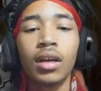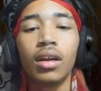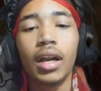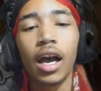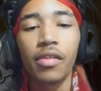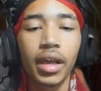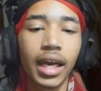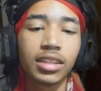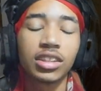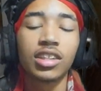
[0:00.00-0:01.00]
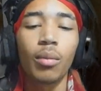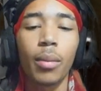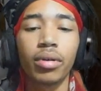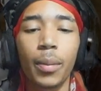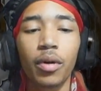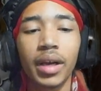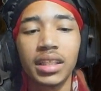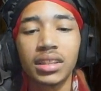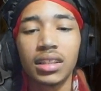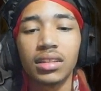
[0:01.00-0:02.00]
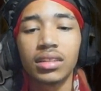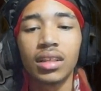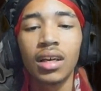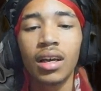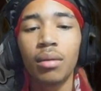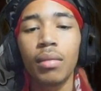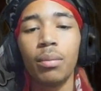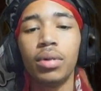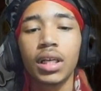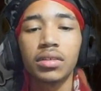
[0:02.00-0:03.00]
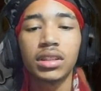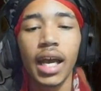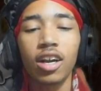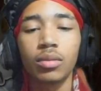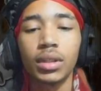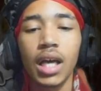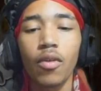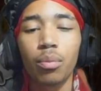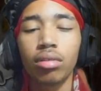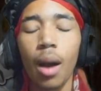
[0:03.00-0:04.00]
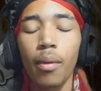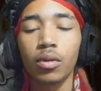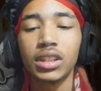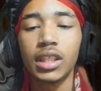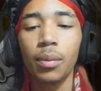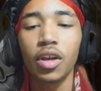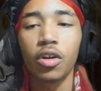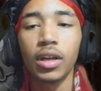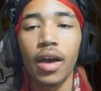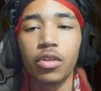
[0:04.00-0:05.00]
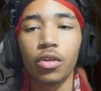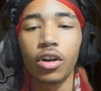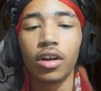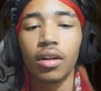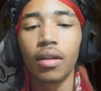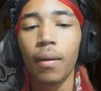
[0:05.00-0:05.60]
Now then, I should start my preparation. My book of shadows must have a proper receptacle after all.